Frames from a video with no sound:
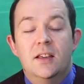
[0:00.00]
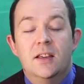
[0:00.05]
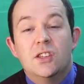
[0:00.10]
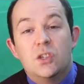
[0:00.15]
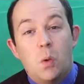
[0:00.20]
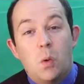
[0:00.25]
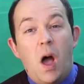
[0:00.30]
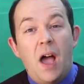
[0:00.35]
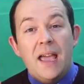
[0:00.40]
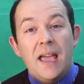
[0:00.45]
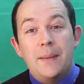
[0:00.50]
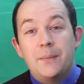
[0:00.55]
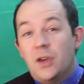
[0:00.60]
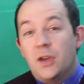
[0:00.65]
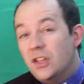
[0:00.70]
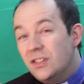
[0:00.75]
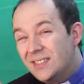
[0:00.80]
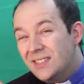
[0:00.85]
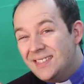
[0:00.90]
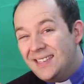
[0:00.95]
So I am
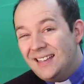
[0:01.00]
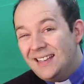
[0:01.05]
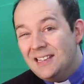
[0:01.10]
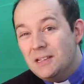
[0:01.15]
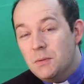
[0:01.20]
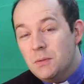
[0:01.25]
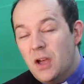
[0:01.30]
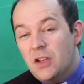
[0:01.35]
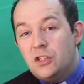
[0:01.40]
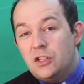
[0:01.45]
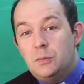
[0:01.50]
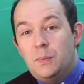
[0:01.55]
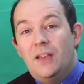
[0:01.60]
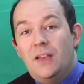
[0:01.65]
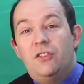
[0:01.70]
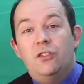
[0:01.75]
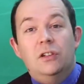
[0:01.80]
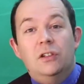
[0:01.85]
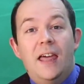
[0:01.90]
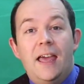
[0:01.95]
going to tell you a
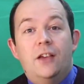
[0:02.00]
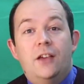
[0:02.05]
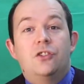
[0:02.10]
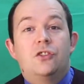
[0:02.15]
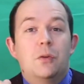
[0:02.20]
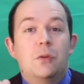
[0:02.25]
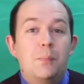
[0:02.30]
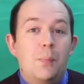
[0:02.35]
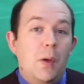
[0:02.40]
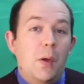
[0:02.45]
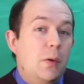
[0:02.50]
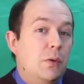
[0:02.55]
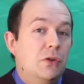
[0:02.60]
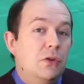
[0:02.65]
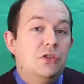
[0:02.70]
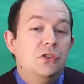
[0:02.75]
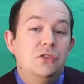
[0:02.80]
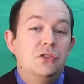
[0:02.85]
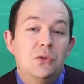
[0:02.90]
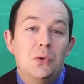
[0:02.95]
special extra
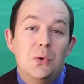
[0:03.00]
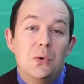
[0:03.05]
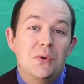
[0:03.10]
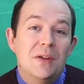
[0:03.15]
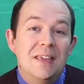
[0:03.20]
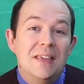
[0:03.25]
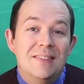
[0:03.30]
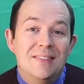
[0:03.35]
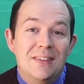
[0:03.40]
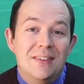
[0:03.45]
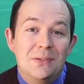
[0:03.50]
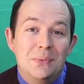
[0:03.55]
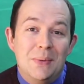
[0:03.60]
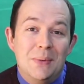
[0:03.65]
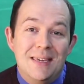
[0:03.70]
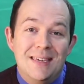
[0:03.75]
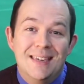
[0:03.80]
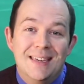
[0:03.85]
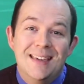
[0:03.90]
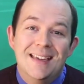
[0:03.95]
bonus story this
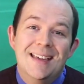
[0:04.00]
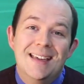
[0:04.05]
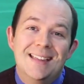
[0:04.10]
week